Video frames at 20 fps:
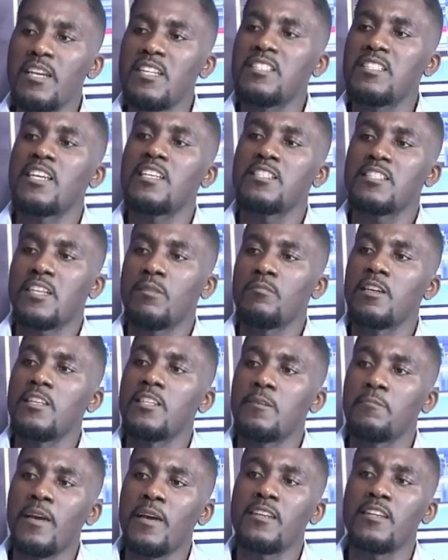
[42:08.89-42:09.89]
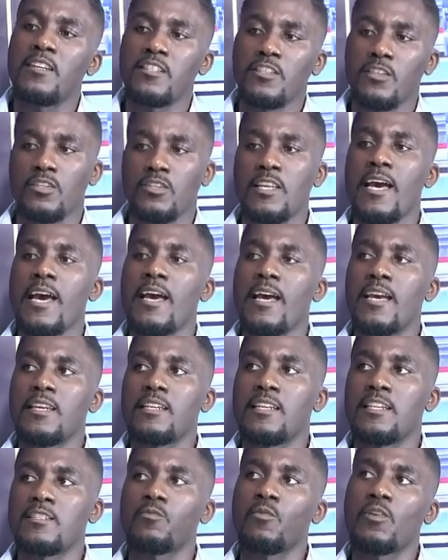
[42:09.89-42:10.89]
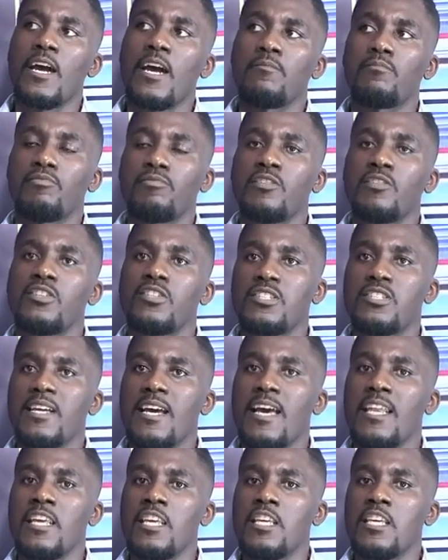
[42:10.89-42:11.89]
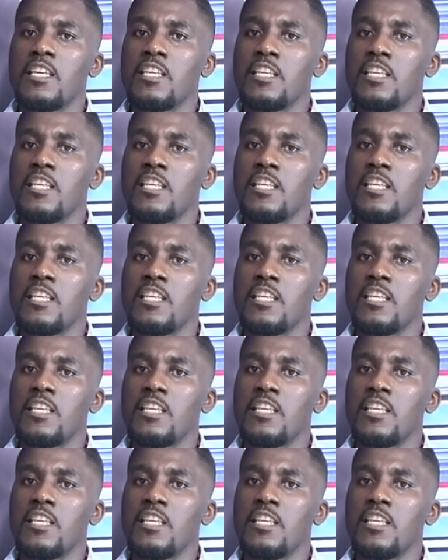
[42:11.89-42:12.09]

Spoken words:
maintain some independence, because that's what I preach, that